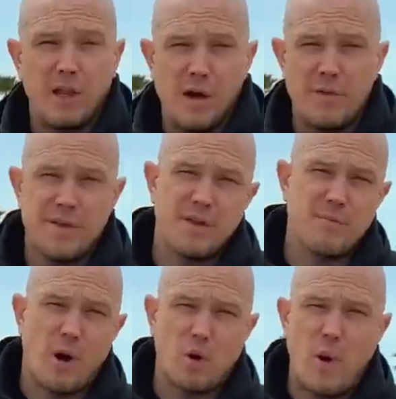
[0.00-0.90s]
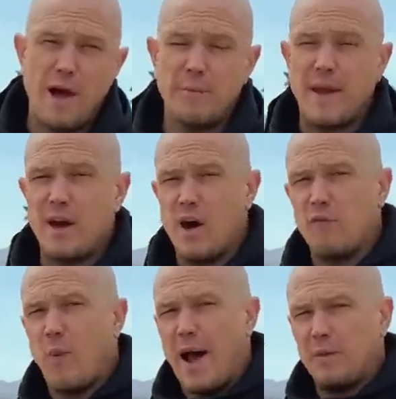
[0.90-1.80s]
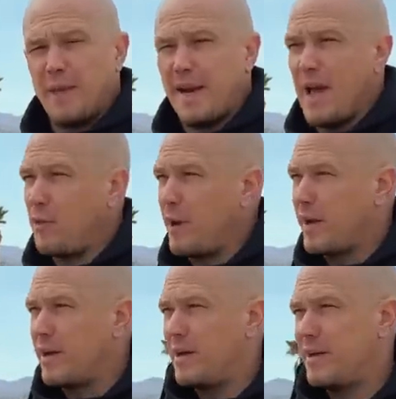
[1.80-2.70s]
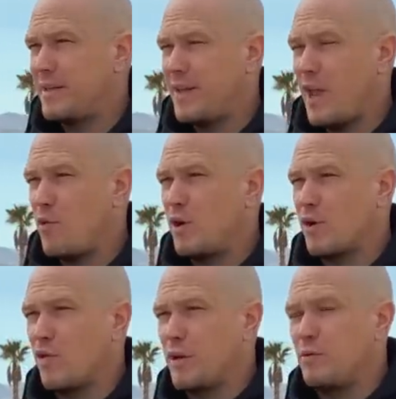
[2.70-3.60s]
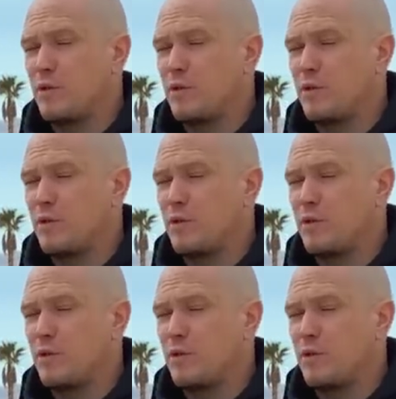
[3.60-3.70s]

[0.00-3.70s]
Hello, this is Mark Wildman of Wildman Athletica, and today we are going to